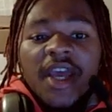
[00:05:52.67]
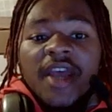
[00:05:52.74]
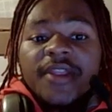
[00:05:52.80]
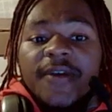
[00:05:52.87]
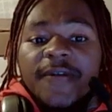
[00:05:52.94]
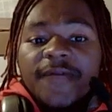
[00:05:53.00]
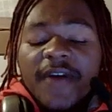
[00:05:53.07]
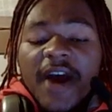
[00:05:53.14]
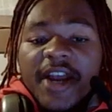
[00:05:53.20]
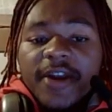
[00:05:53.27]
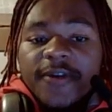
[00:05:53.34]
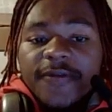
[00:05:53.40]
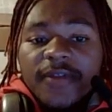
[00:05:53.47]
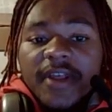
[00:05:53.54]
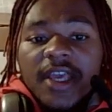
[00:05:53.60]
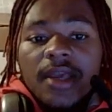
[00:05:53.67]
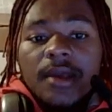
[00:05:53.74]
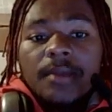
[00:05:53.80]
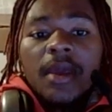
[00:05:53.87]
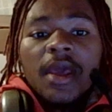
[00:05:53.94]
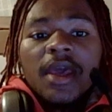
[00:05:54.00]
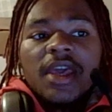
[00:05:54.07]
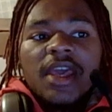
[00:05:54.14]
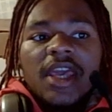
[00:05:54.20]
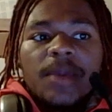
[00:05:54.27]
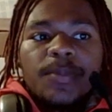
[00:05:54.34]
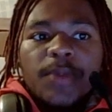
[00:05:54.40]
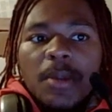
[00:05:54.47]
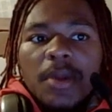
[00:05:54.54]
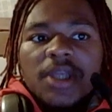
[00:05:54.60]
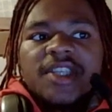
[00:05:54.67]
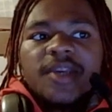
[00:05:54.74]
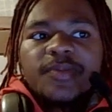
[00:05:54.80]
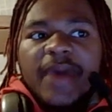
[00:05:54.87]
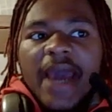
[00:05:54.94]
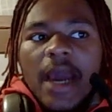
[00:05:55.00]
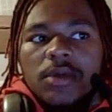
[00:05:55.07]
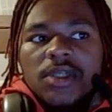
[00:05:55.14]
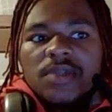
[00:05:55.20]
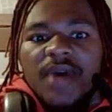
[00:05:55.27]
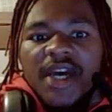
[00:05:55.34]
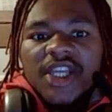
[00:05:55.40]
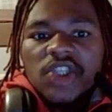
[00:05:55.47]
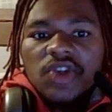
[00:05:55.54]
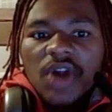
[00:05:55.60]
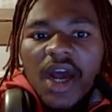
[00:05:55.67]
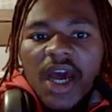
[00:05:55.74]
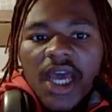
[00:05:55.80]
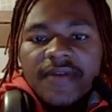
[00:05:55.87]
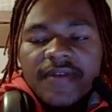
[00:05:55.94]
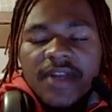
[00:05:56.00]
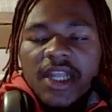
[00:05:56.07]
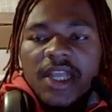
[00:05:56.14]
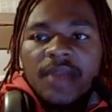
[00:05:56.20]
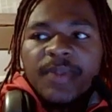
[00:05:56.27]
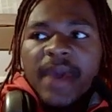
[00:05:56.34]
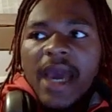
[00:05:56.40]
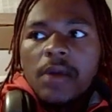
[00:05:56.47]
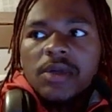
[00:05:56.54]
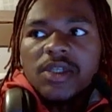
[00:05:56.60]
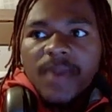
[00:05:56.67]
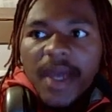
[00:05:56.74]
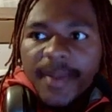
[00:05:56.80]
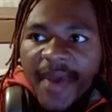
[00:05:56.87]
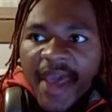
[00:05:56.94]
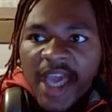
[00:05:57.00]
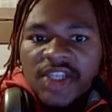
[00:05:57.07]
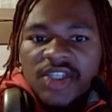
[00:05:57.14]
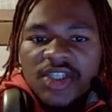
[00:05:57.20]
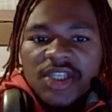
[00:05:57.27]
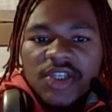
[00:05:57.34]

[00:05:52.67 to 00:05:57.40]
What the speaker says: The fire flame, it pretty much empowers my drive and it empowers my passion.